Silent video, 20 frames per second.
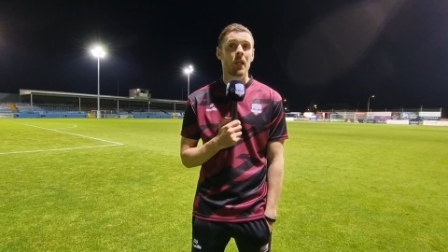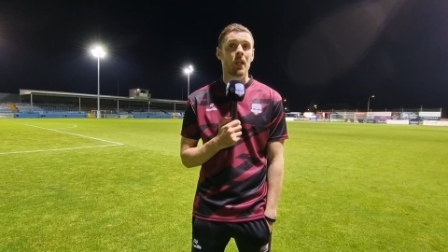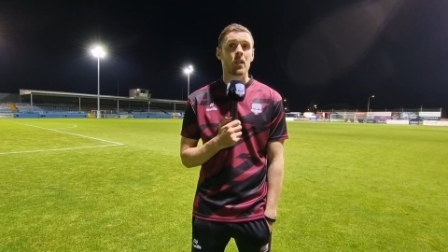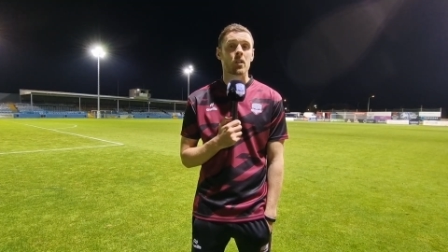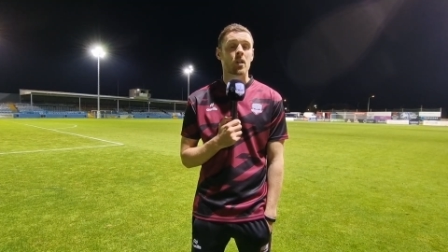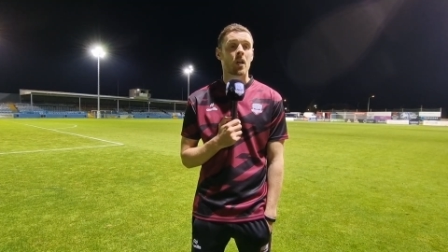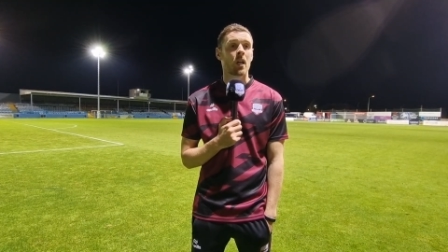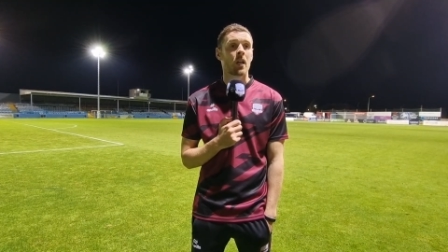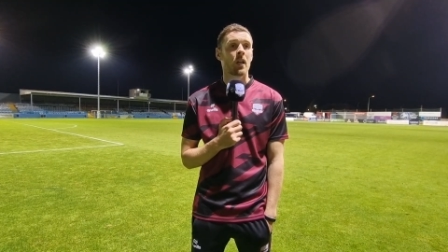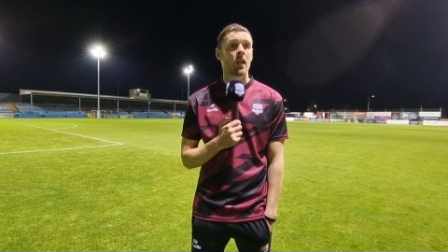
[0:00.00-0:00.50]

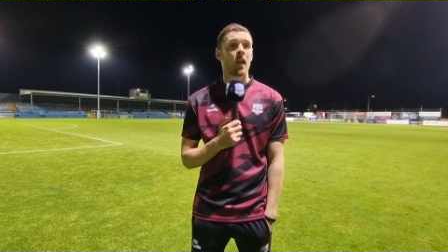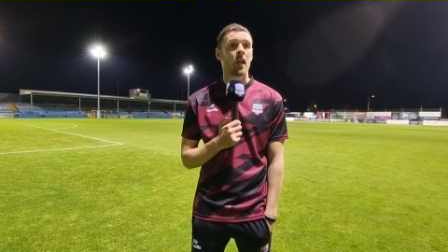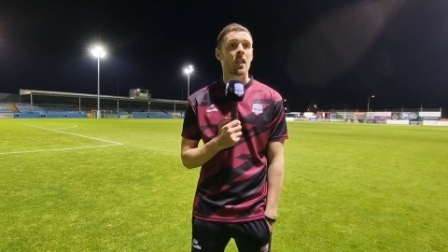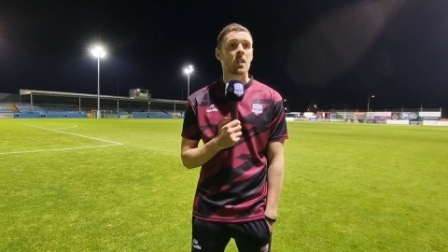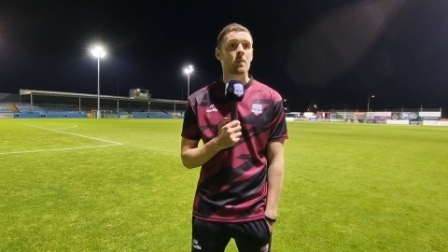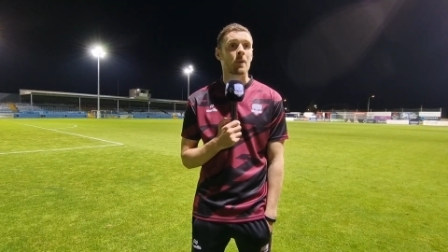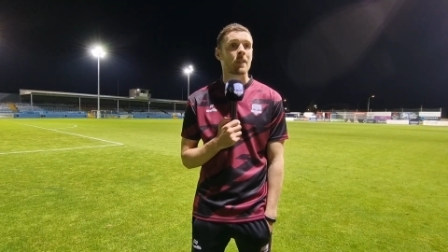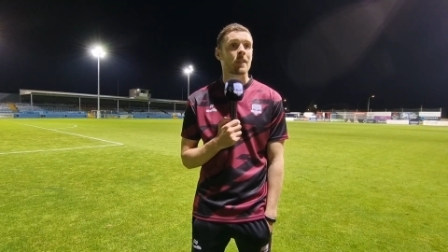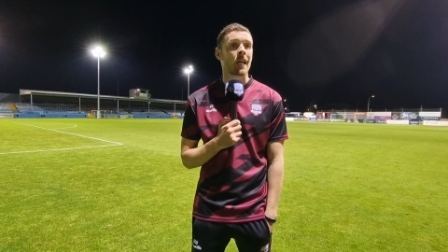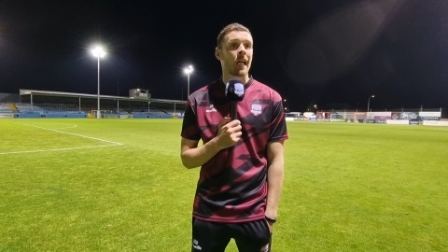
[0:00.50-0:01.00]
John and
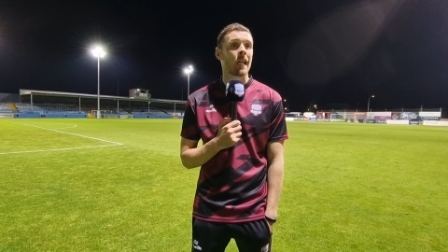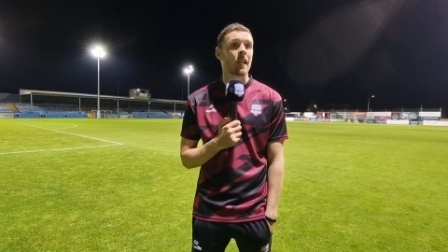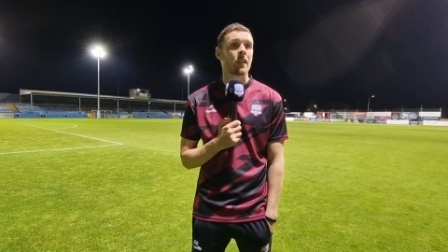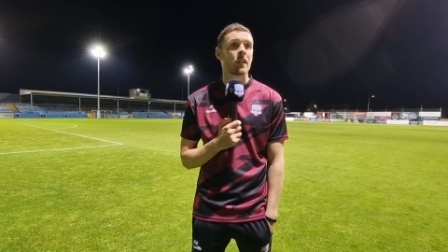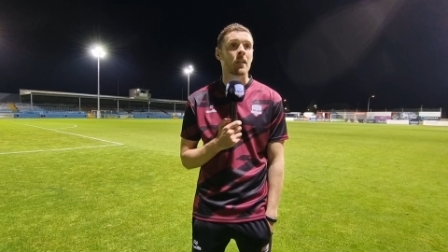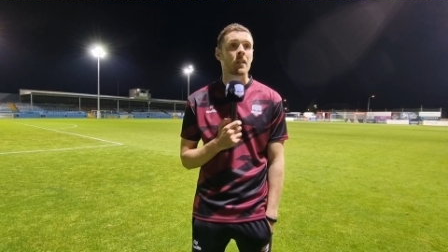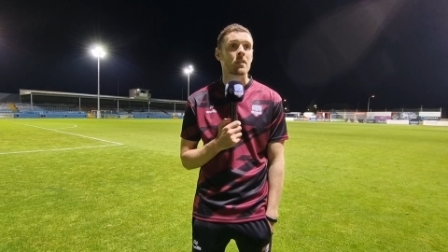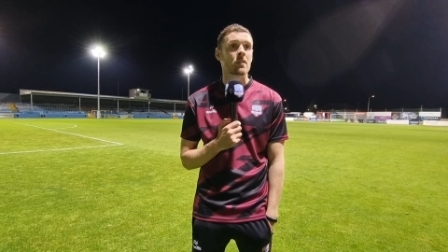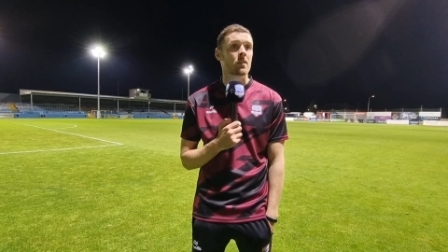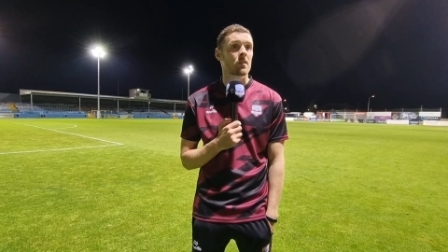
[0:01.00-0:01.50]
Ollie's
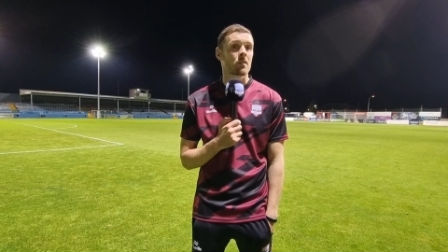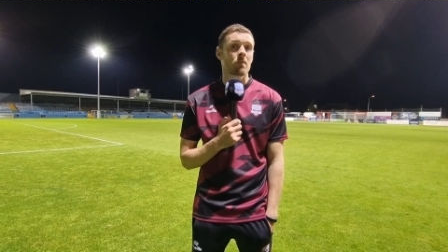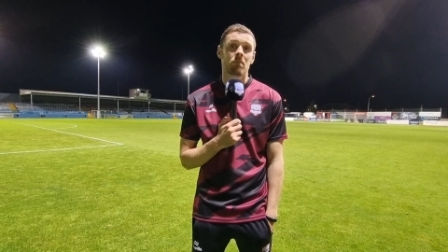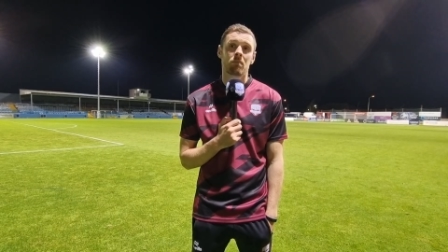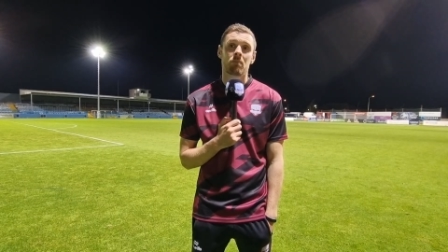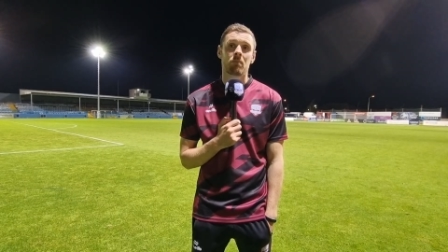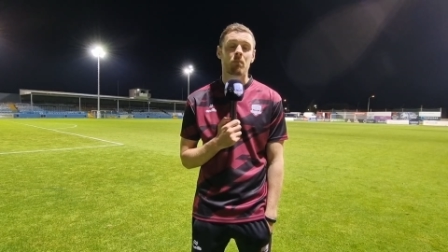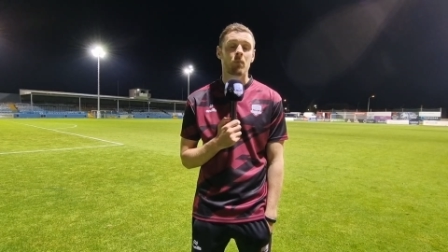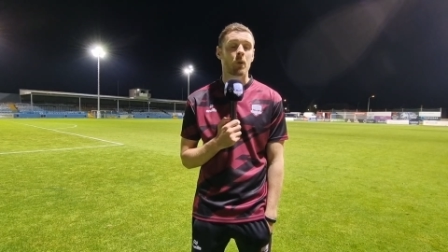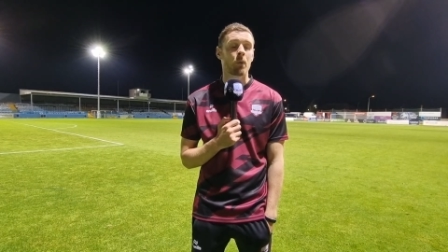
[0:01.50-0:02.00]
mentality is
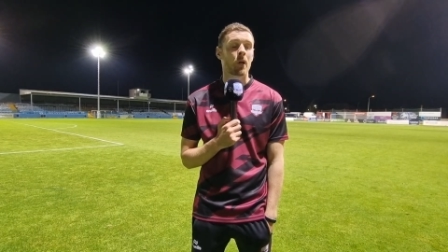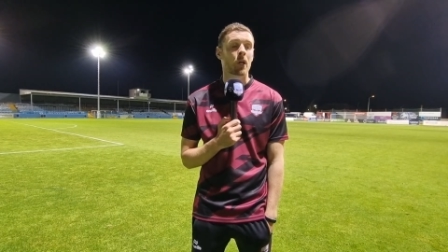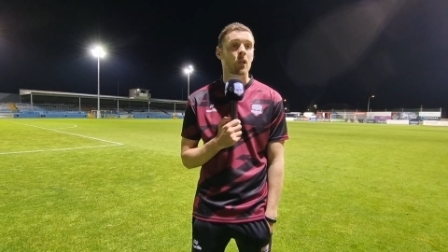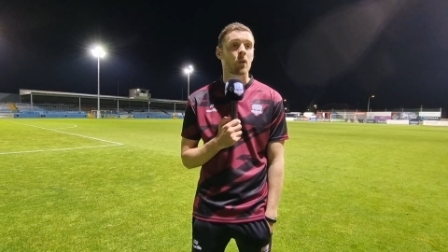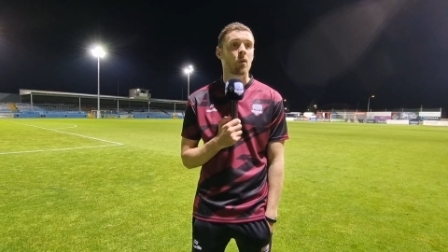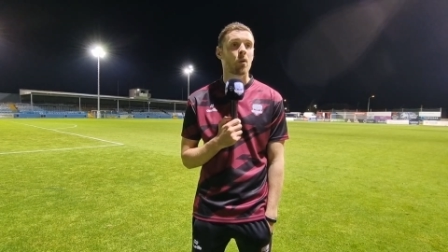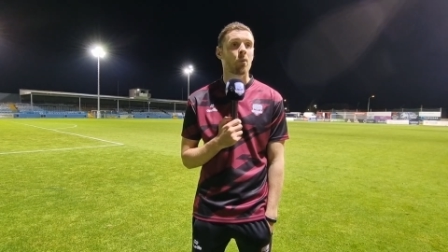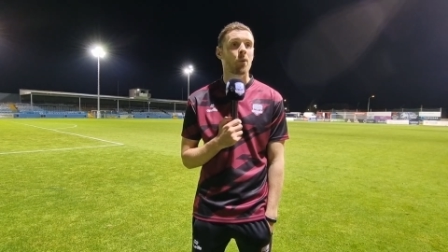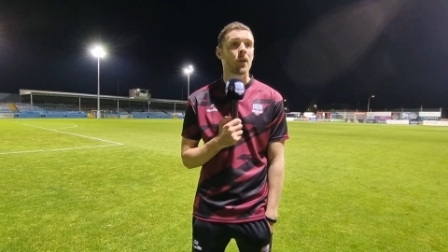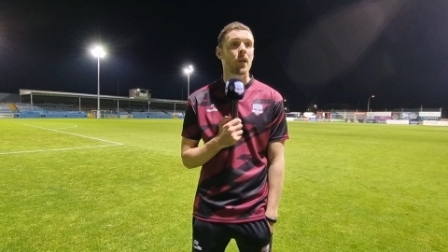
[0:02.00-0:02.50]
we want to
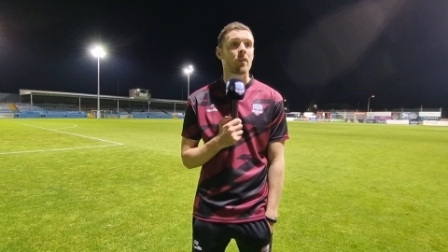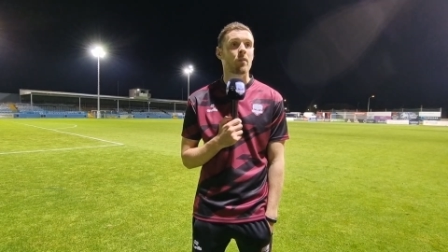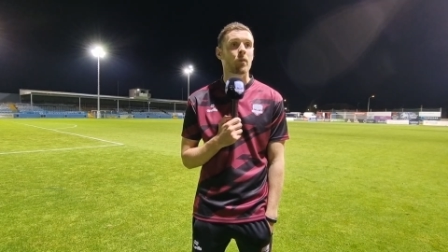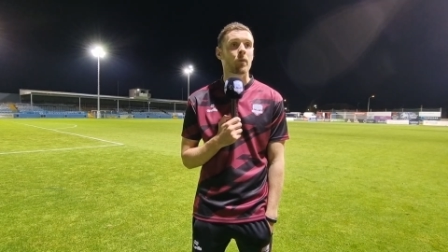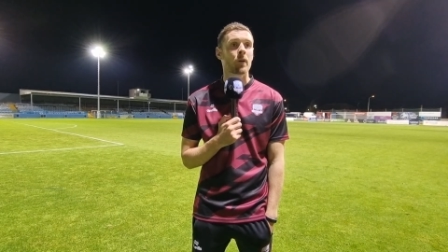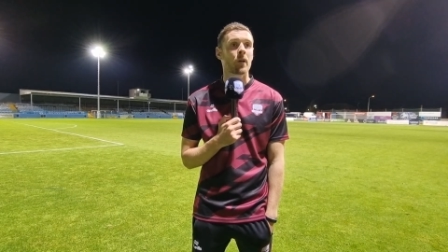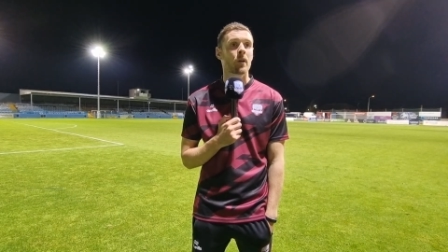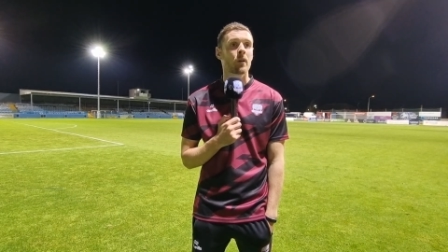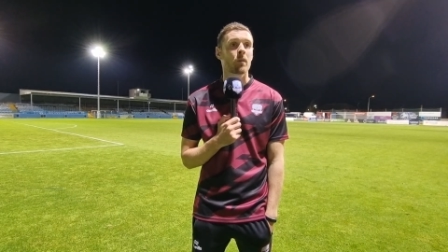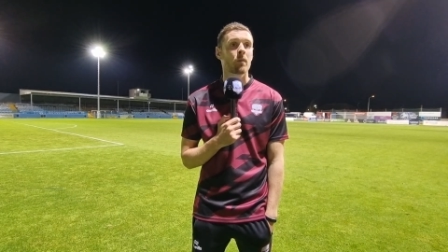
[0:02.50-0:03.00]
go and win
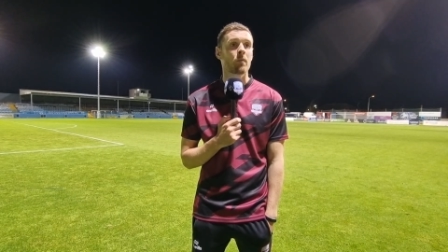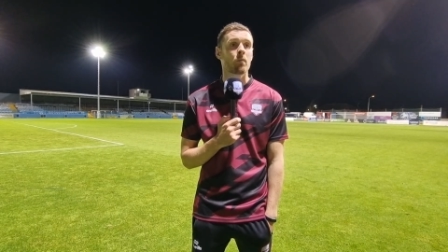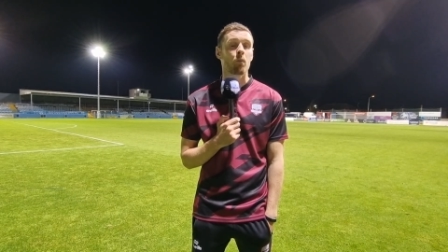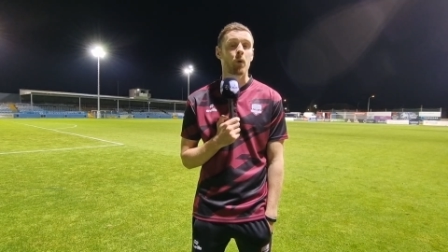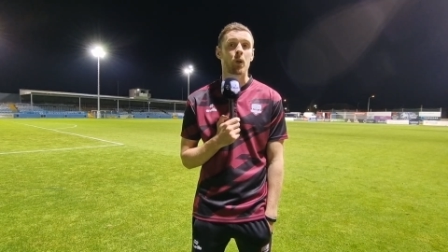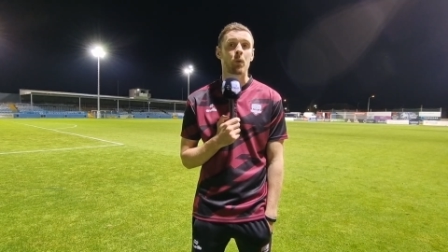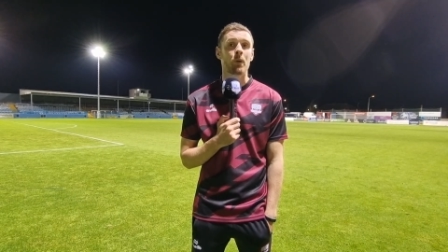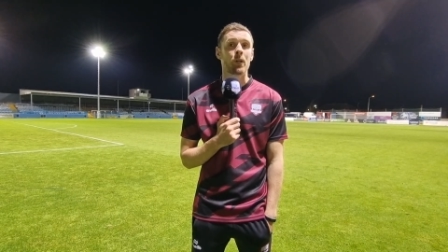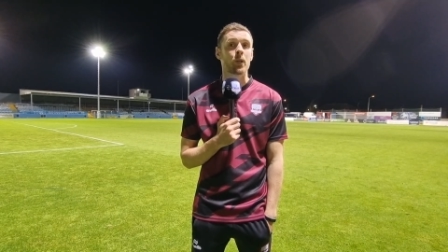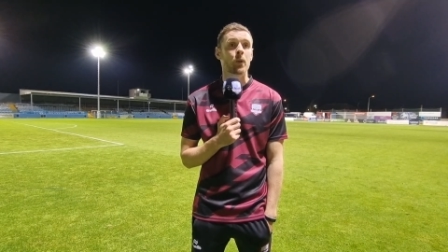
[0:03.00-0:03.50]
everywhere,
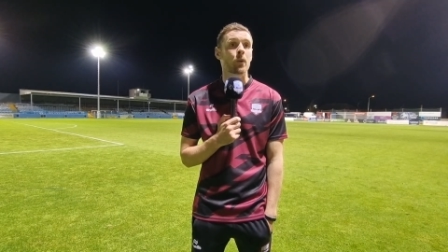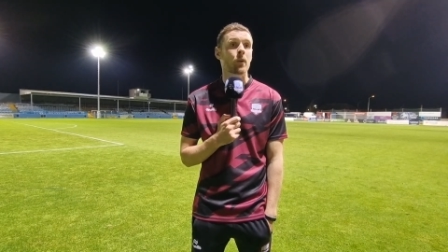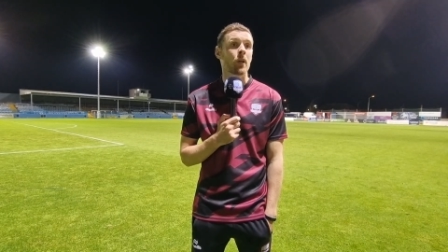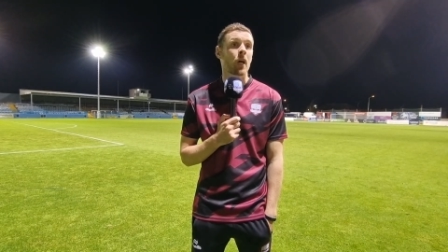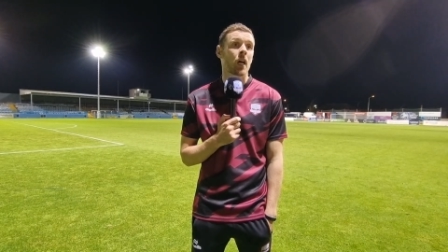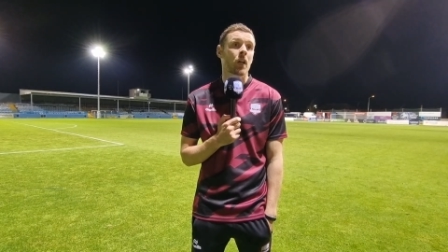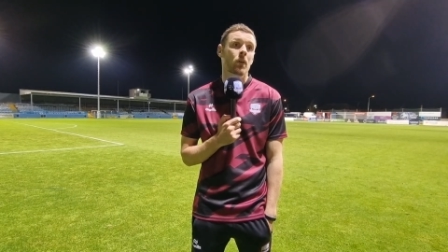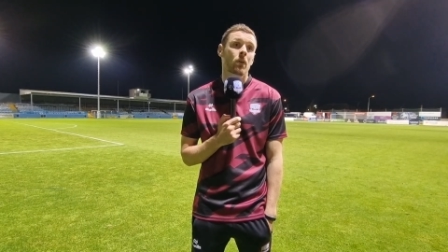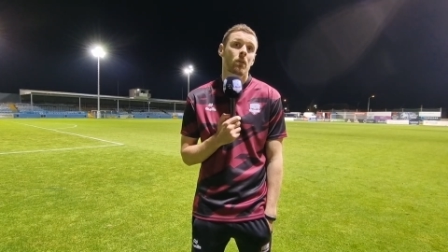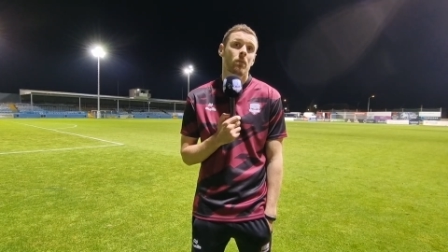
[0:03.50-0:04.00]
whether we do or
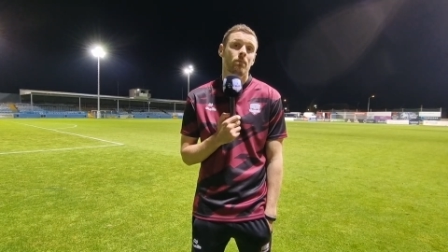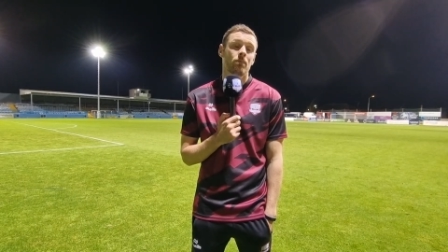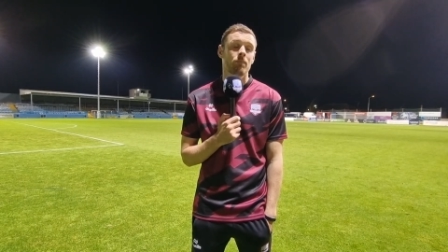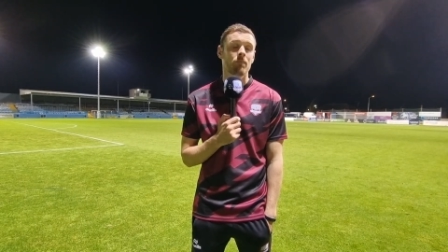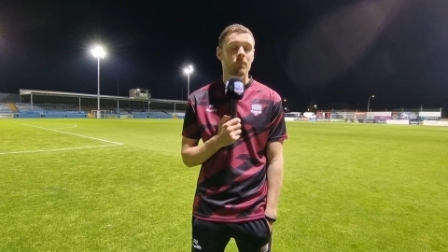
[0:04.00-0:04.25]
not.